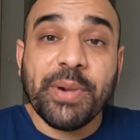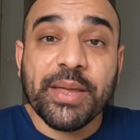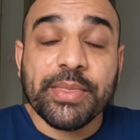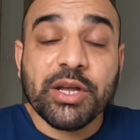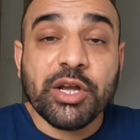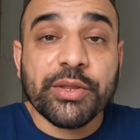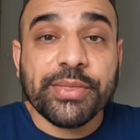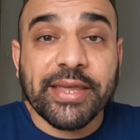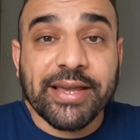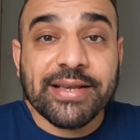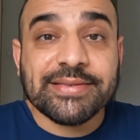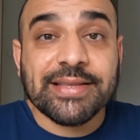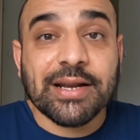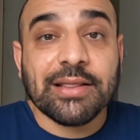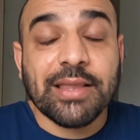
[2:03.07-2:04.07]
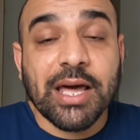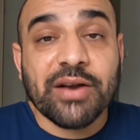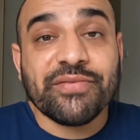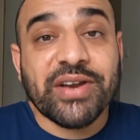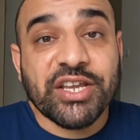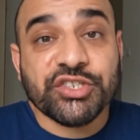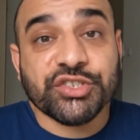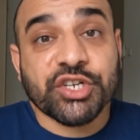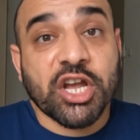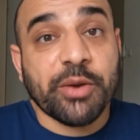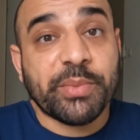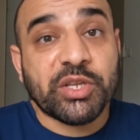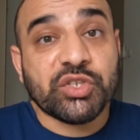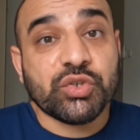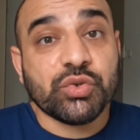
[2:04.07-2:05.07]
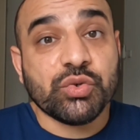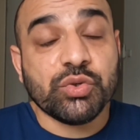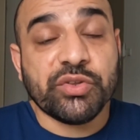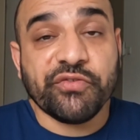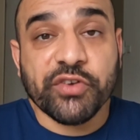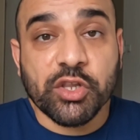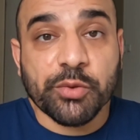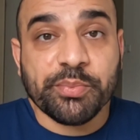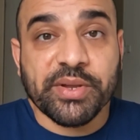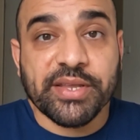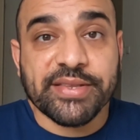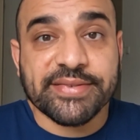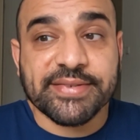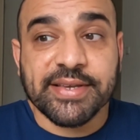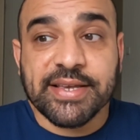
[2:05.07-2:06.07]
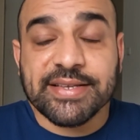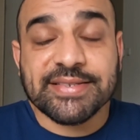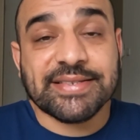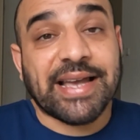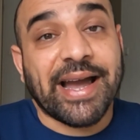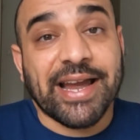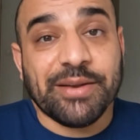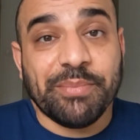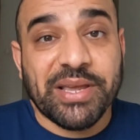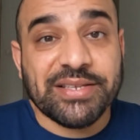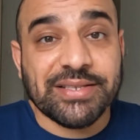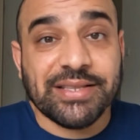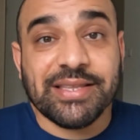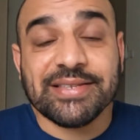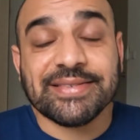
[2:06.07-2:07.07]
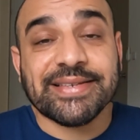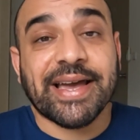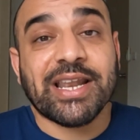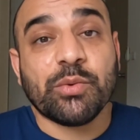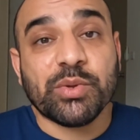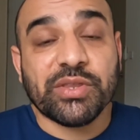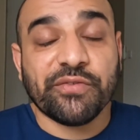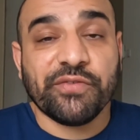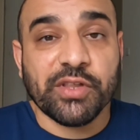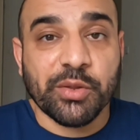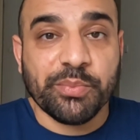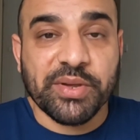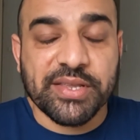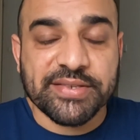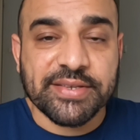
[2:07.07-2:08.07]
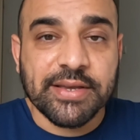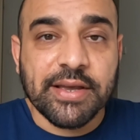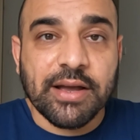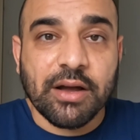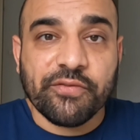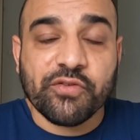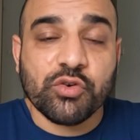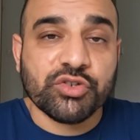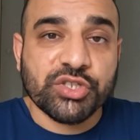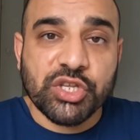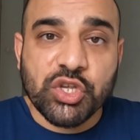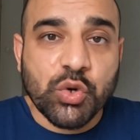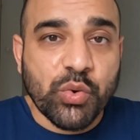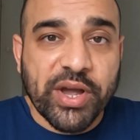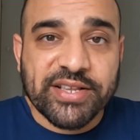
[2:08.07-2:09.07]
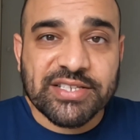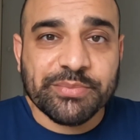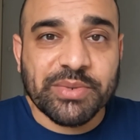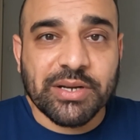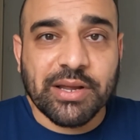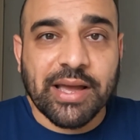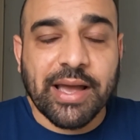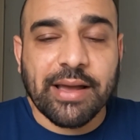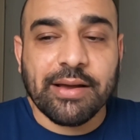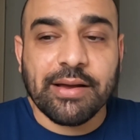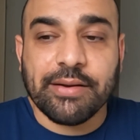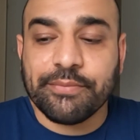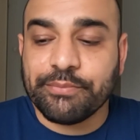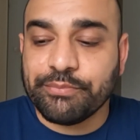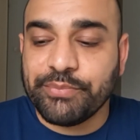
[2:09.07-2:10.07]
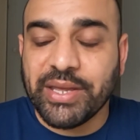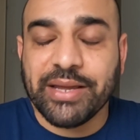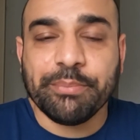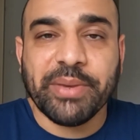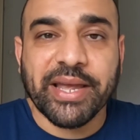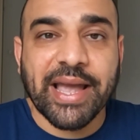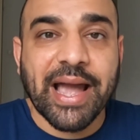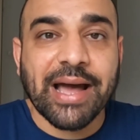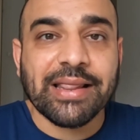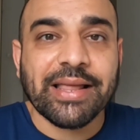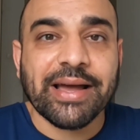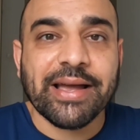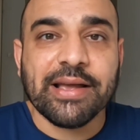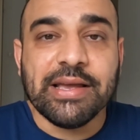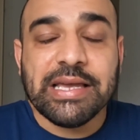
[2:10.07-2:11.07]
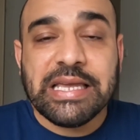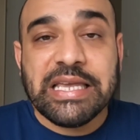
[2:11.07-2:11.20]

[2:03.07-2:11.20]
But the good thing is that a lot of nations are coming to the Philippines' side, basically siding with the Philippines. Of course, the U.S. has been a big ally.